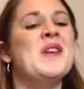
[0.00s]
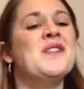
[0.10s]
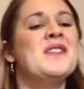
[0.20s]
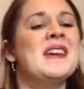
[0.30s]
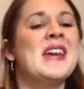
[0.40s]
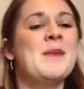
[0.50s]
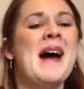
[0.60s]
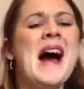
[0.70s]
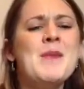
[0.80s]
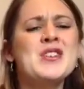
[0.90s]
when you're thinking about
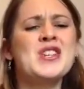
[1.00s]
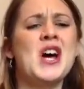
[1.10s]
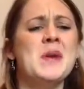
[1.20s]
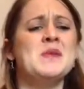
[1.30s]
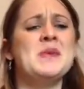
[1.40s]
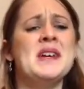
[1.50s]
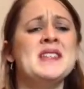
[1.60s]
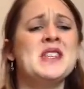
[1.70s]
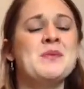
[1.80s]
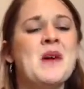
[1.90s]
how much time to put
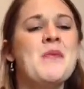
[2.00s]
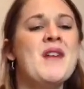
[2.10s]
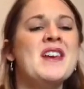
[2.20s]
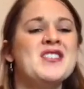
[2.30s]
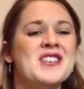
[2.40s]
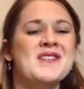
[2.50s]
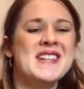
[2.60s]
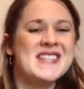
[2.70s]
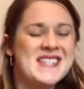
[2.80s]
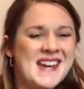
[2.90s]
into the preparation of
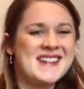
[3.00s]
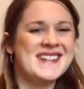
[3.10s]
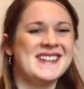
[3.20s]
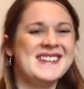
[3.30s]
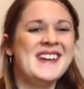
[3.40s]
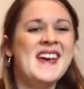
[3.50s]
each section.